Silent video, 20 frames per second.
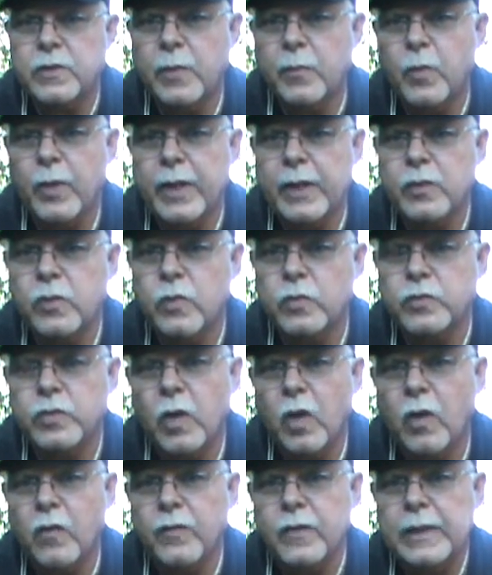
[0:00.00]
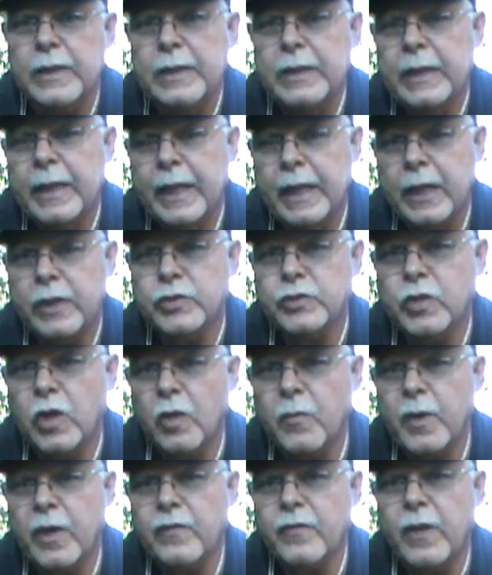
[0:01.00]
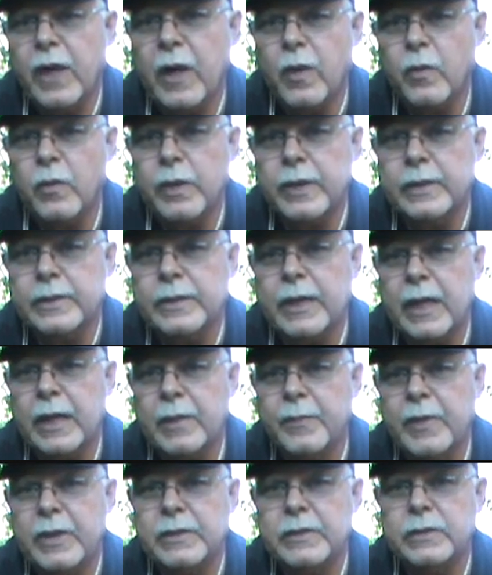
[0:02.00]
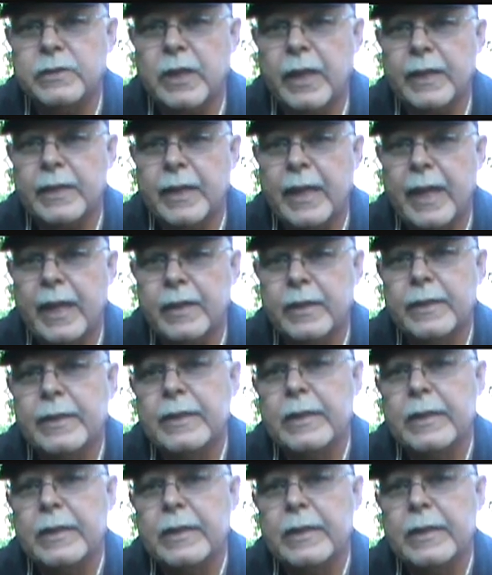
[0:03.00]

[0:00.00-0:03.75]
I break those off and I start my fire with little tiny pieces like that.